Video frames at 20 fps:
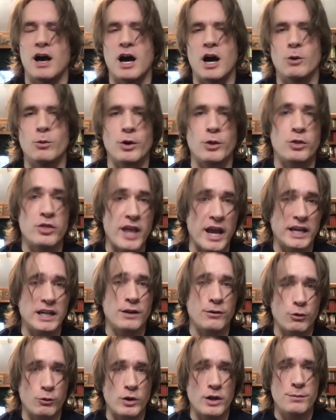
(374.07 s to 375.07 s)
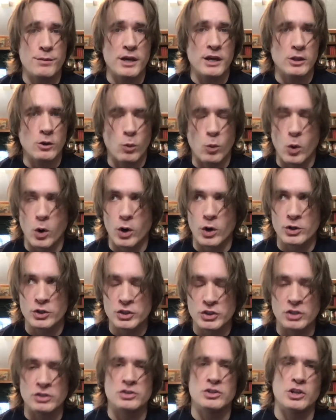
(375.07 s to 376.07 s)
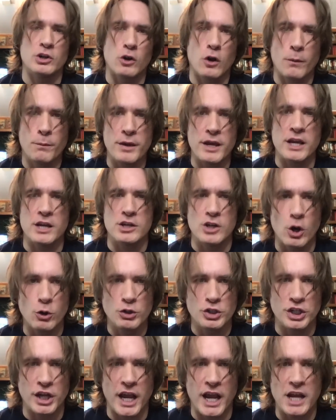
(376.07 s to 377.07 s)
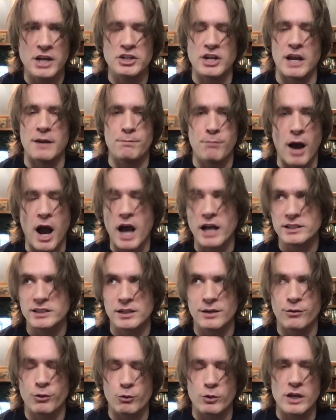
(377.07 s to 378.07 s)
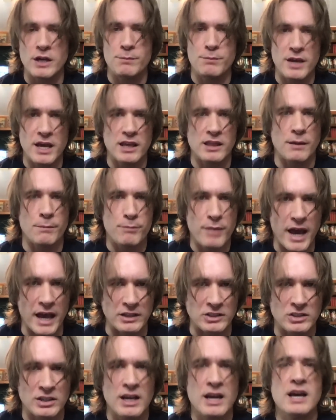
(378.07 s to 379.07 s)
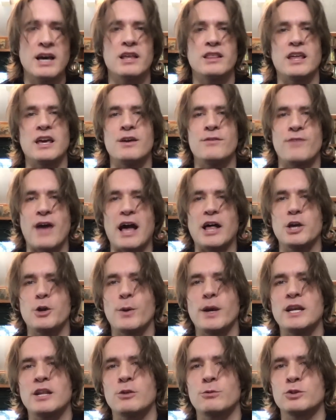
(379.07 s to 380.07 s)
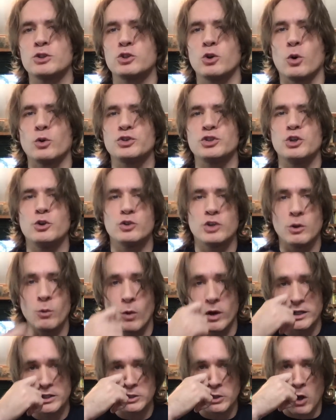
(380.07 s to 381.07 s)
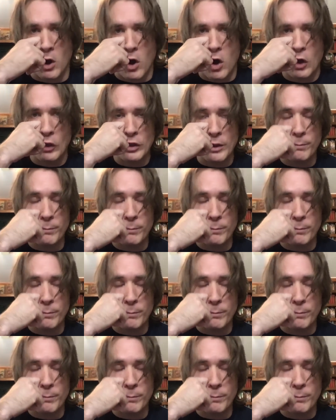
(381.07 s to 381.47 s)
with -3 being the worst, 0 being no change, and +3 being the best. They evaluated the results using what is called the